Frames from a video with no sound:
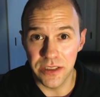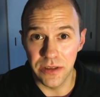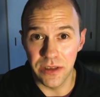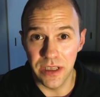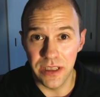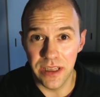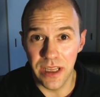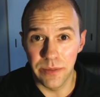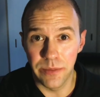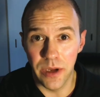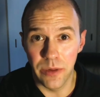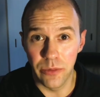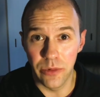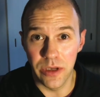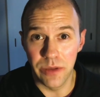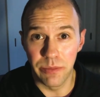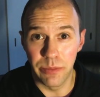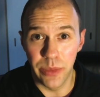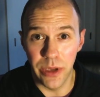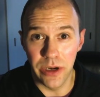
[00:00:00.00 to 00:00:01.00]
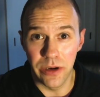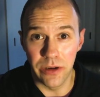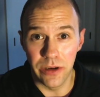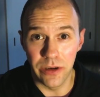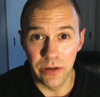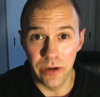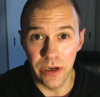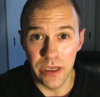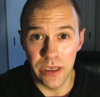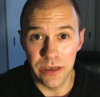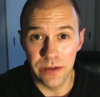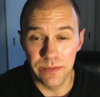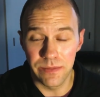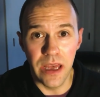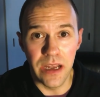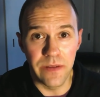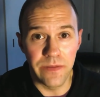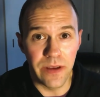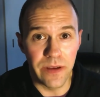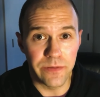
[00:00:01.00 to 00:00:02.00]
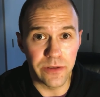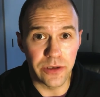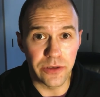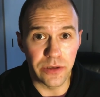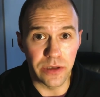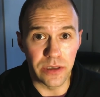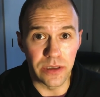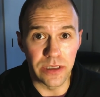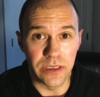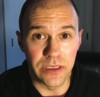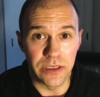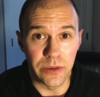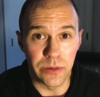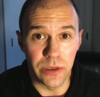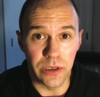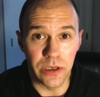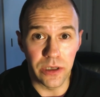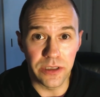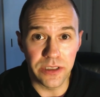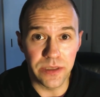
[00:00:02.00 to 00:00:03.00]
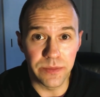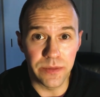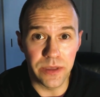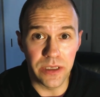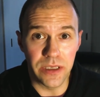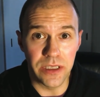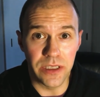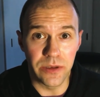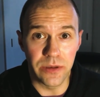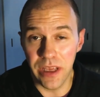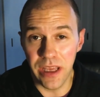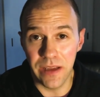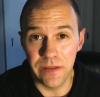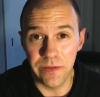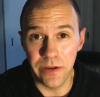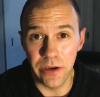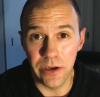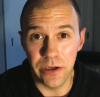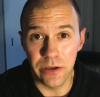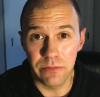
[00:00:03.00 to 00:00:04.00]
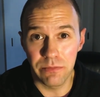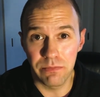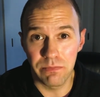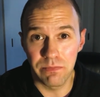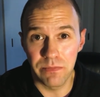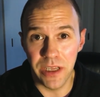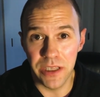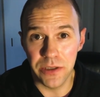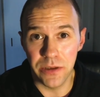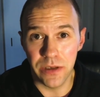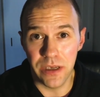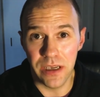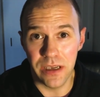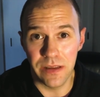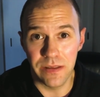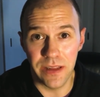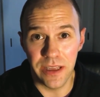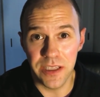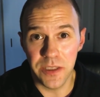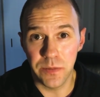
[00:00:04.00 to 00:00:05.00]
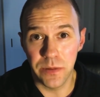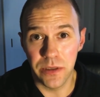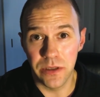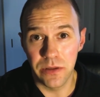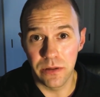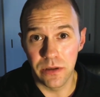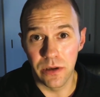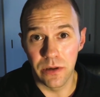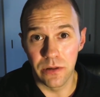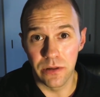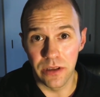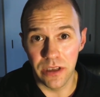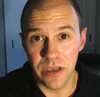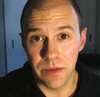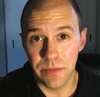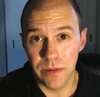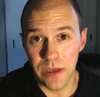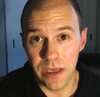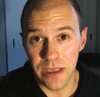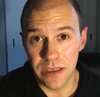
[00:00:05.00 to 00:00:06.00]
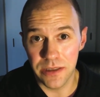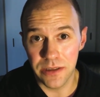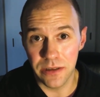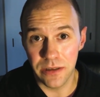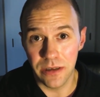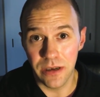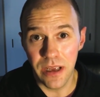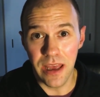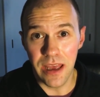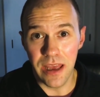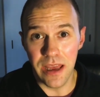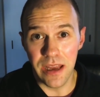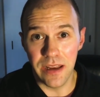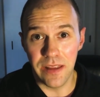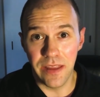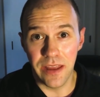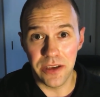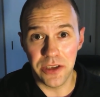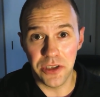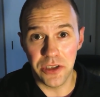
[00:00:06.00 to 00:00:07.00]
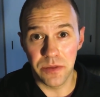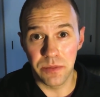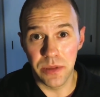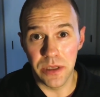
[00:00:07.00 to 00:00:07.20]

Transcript: to get that memory better ingrained. And if after struggling to recall something you can't figure it out, that's okay. That's when you go look up the answer, and that should